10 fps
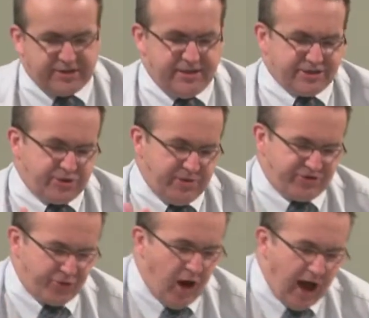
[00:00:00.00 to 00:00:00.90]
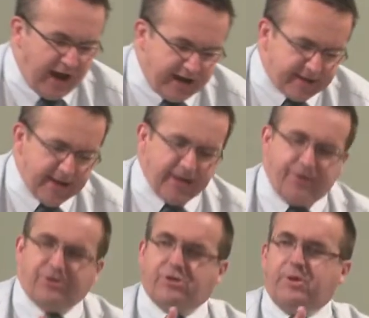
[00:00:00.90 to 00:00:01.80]
he is to be tried, he
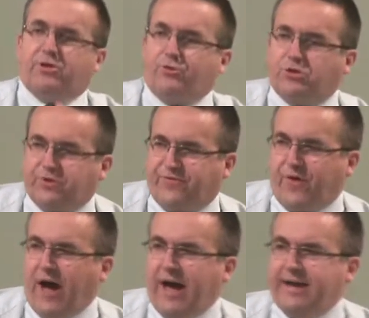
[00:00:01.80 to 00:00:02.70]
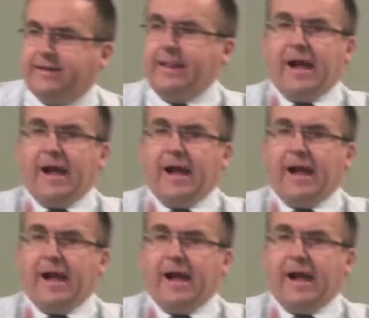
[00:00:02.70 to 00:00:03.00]
is to be crucified,